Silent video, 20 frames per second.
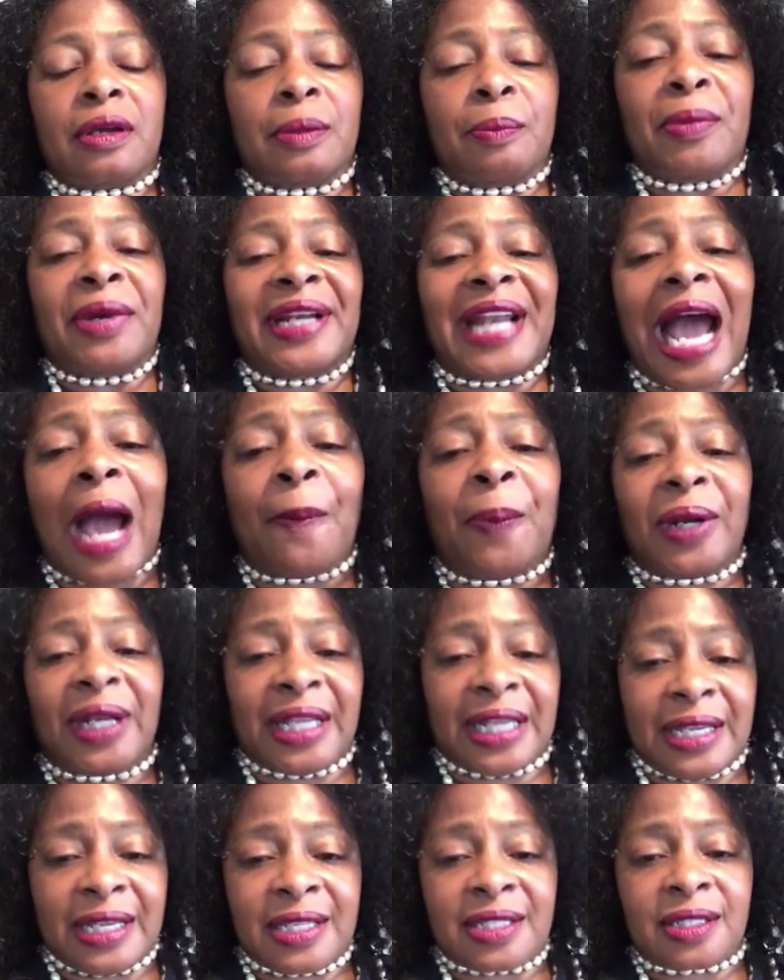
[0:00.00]

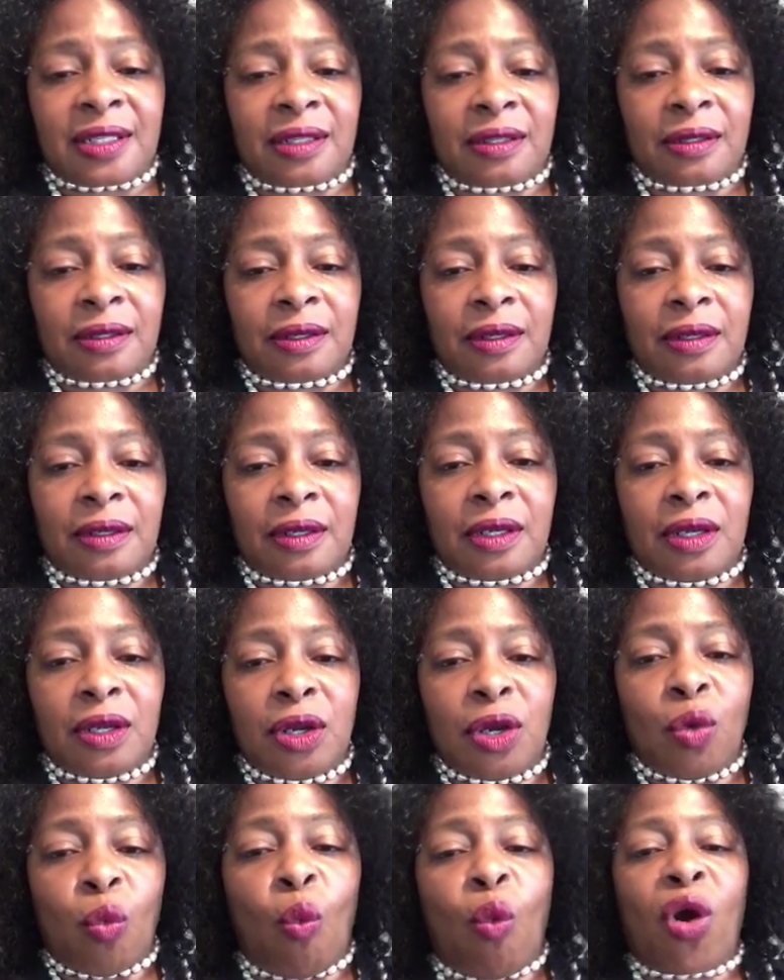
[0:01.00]
monopolies
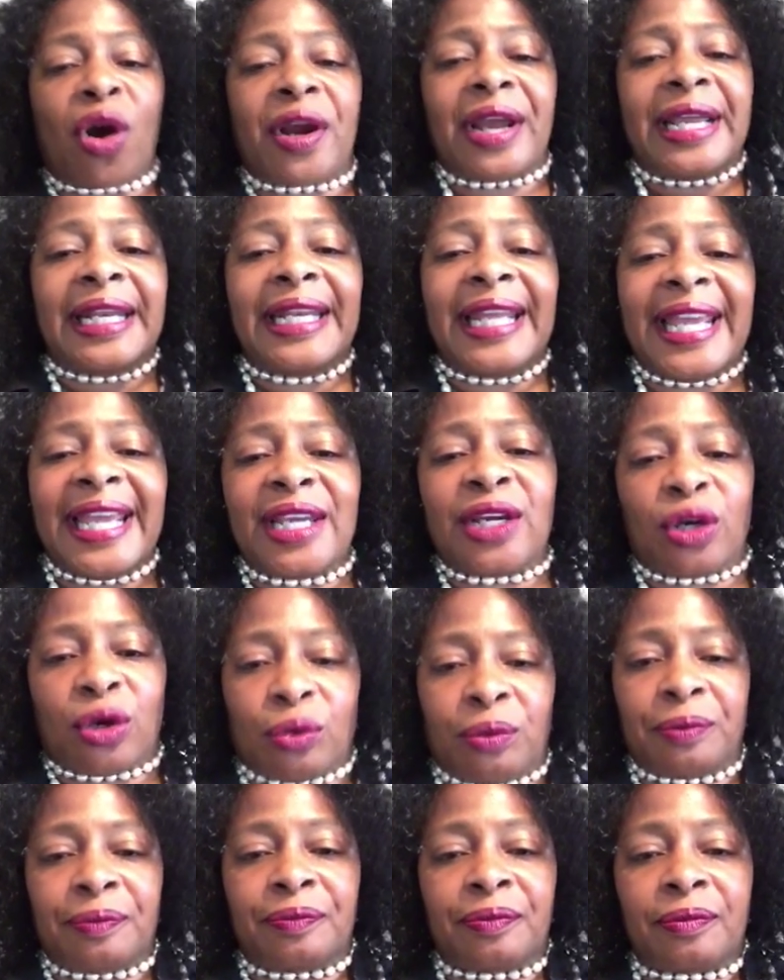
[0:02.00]
were
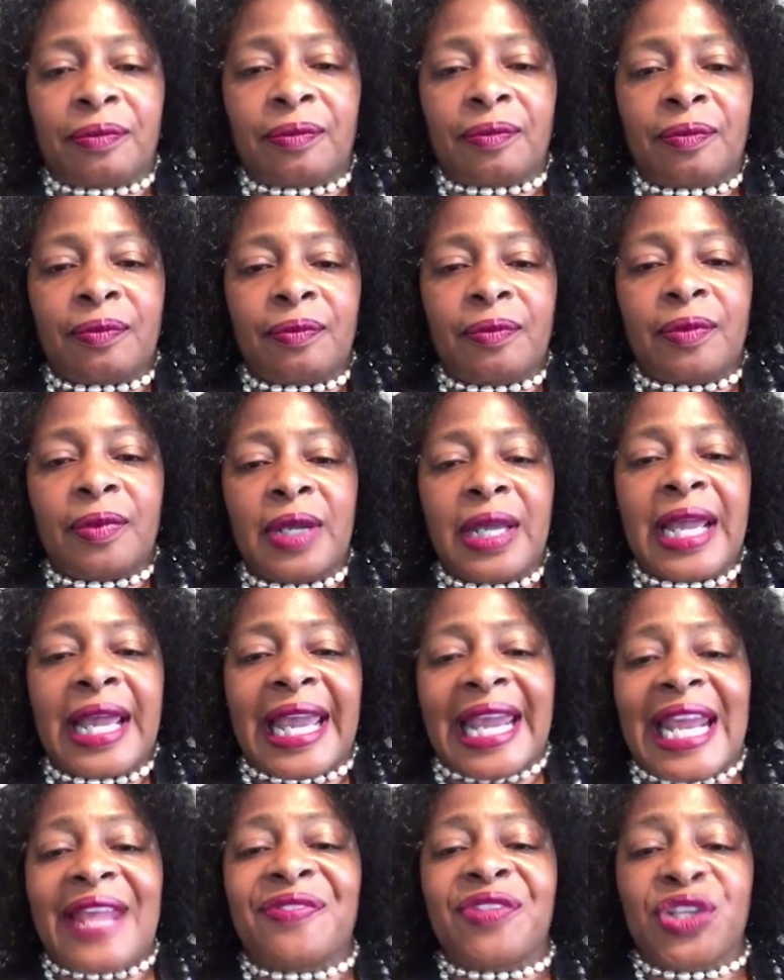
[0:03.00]
illegal
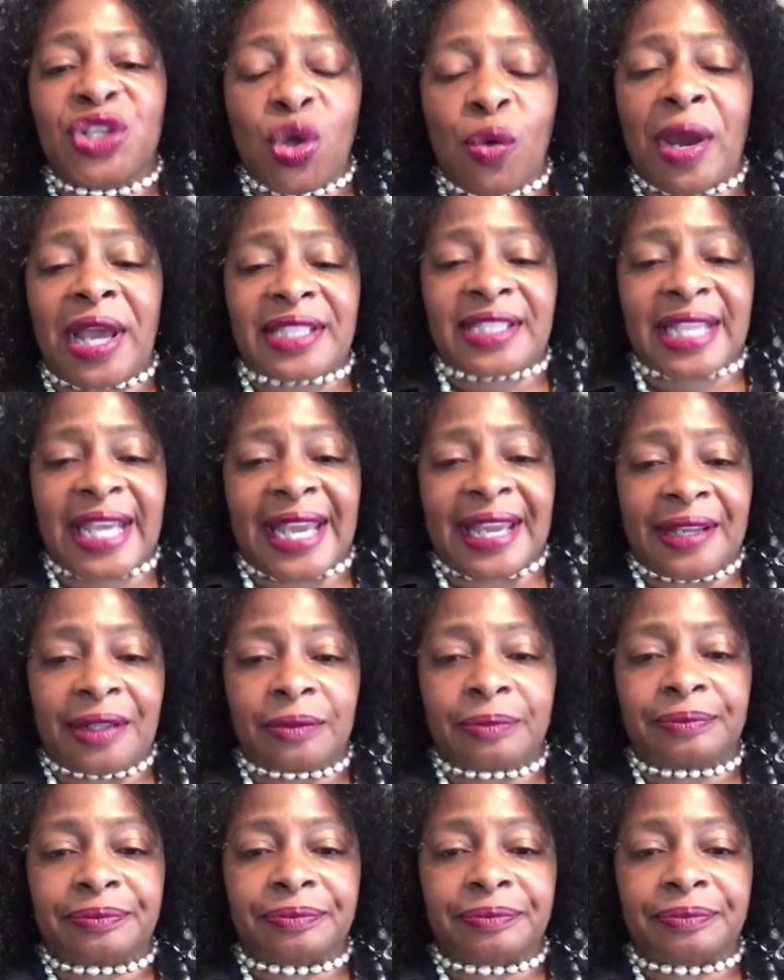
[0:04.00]
in the USA.